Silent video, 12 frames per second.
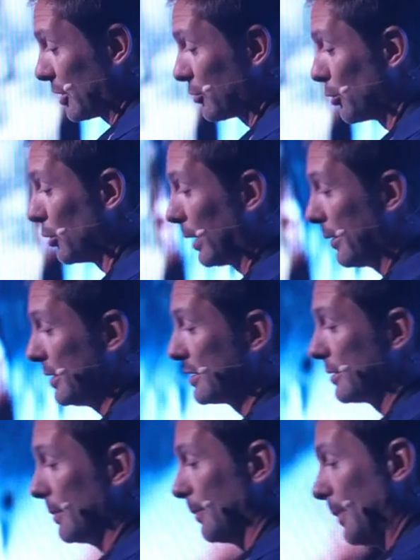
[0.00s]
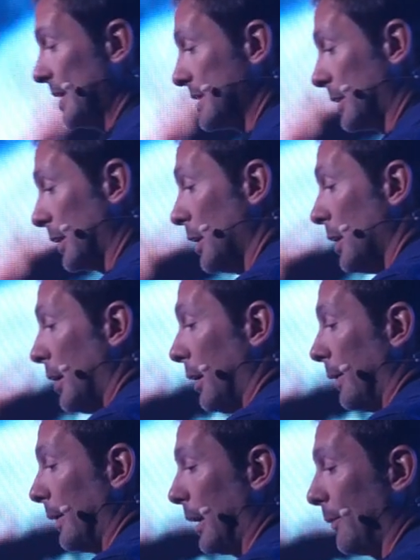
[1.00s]
cruel. It's basically
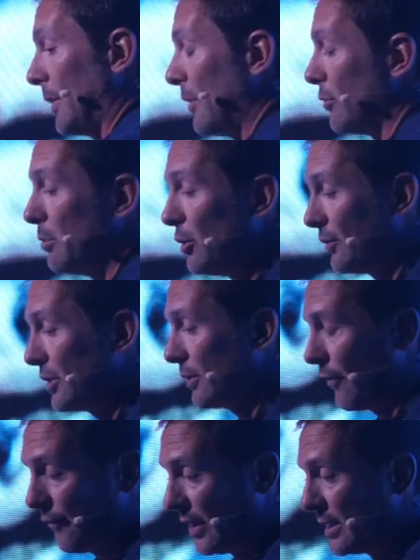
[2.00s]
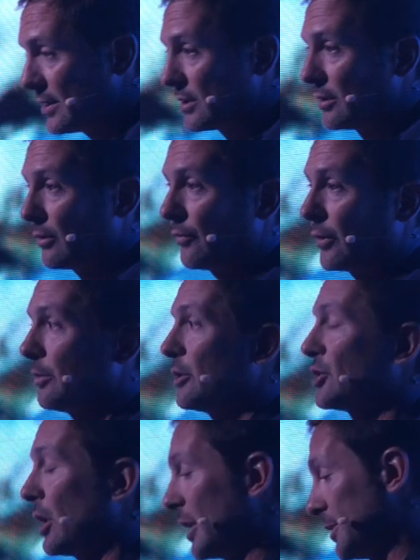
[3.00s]
uh, they remove the fins from the
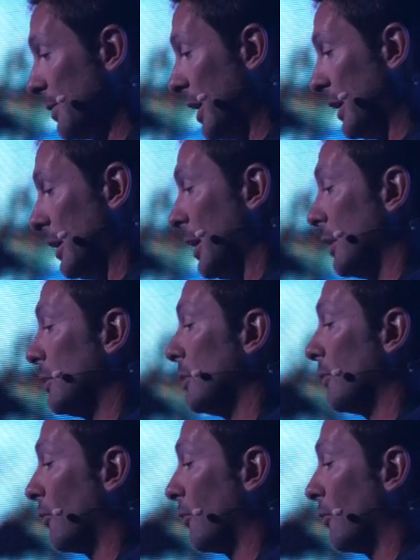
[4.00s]
shark's body and